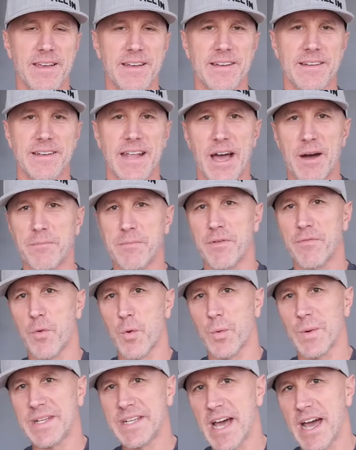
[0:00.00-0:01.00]
Now,
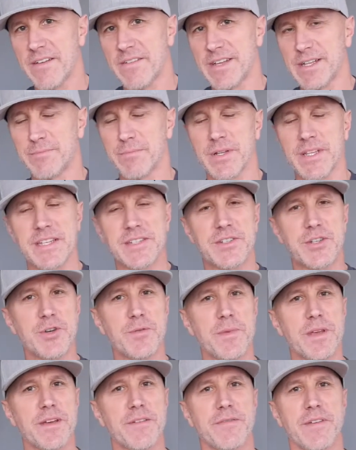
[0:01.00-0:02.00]
before we dive in, please do
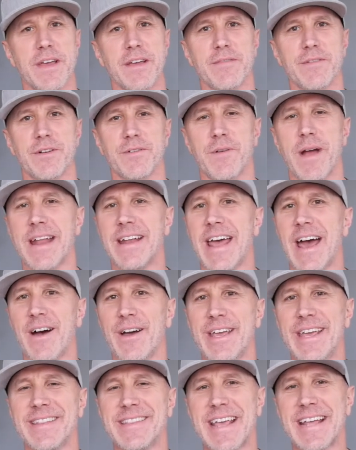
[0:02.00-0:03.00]
me a favor. Right now,
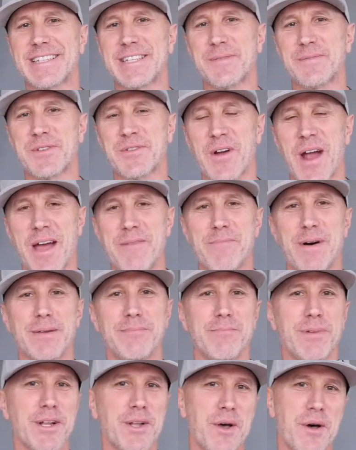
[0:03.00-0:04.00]
hit that subscribe
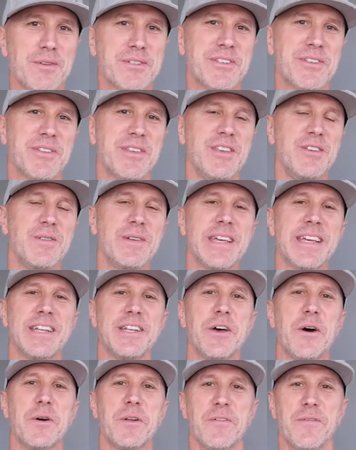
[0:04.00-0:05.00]
button below so that you can get
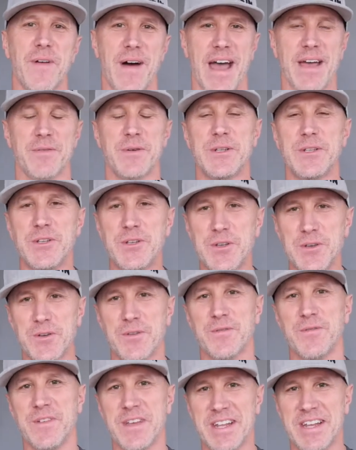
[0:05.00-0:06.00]
notified when
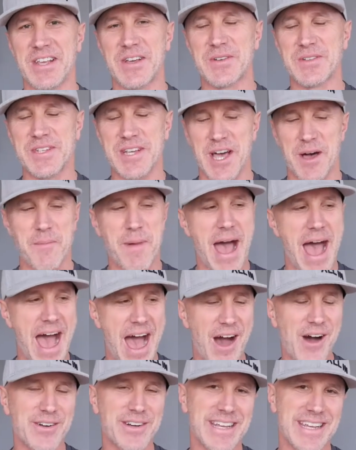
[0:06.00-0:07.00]
new videos come
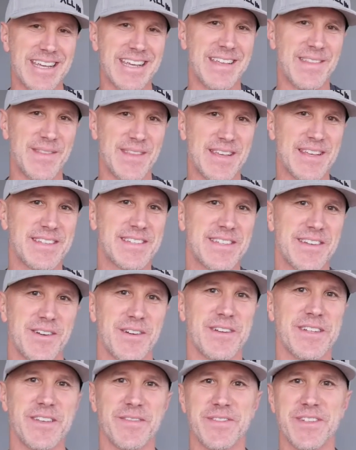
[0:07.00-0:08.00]
out in this
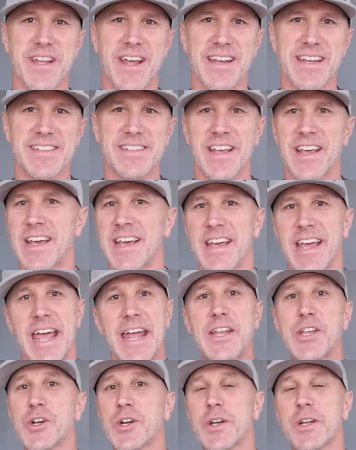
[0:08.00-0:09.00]
series of studies.
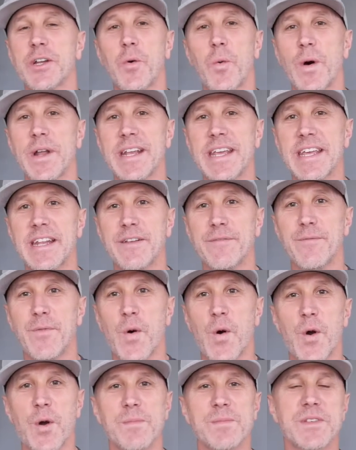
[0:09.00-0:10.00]
And you're going to want to get
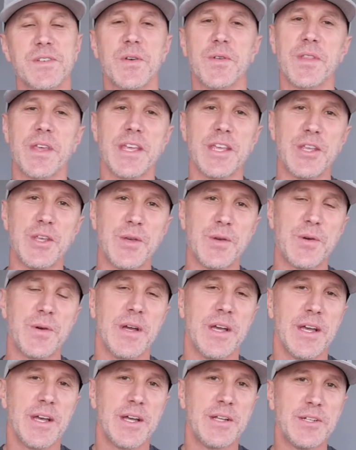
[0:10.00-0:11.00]
informed so that you
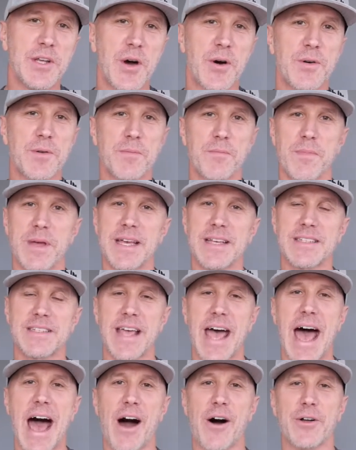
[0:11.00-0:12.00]
don't miss
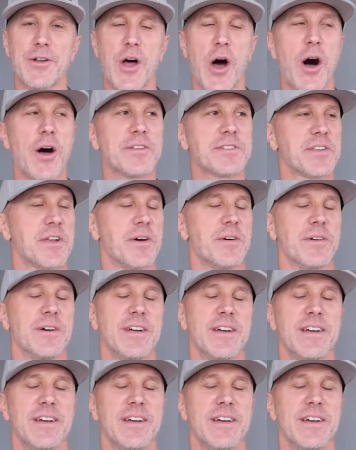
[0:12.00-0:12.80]
out. Also,